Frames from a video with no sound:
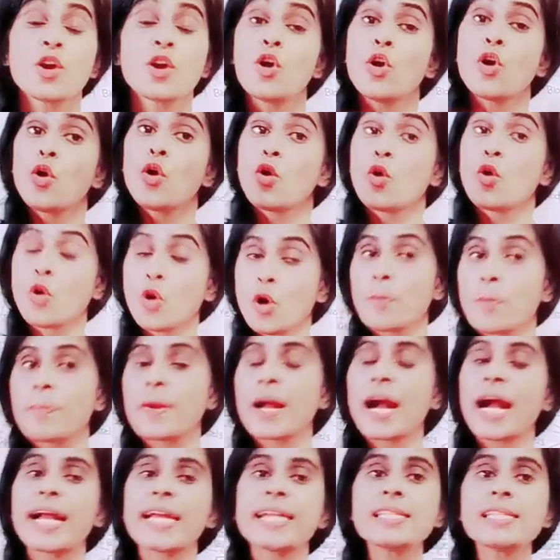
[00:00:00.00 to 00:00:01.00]
Hope
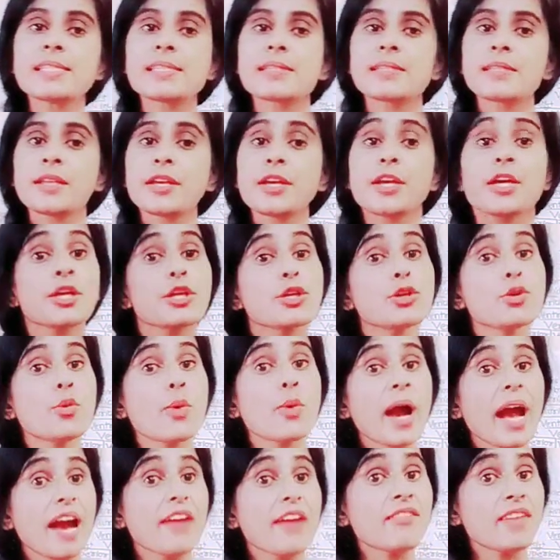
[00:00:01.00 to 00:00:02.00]
guys you
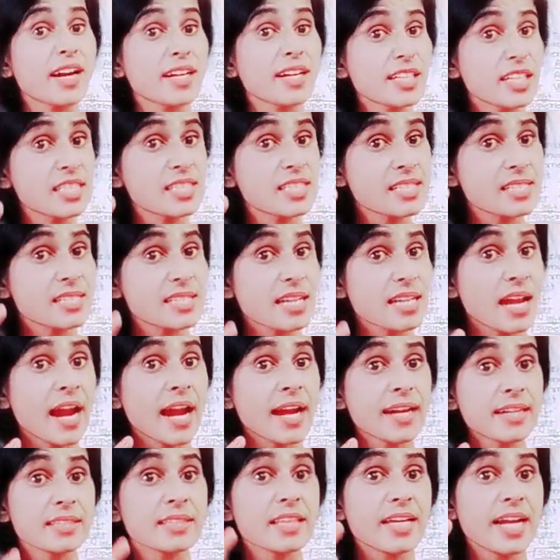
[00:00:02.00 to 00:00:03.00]
have understand
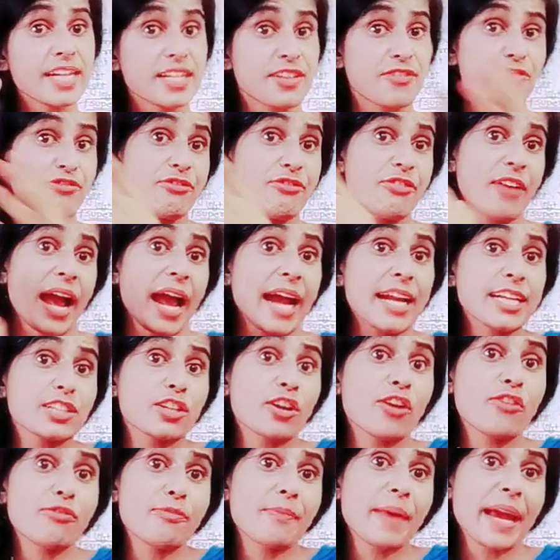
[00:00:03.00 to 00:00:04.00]
that fact of
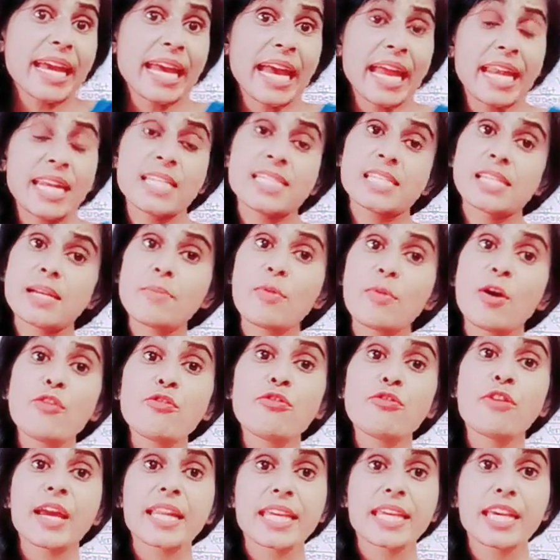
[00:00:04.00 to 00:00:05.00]
mechanism of
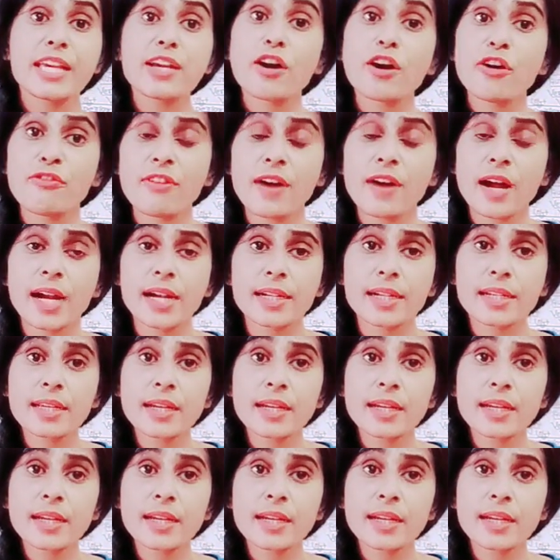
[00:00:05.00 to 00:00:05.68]
working of heart.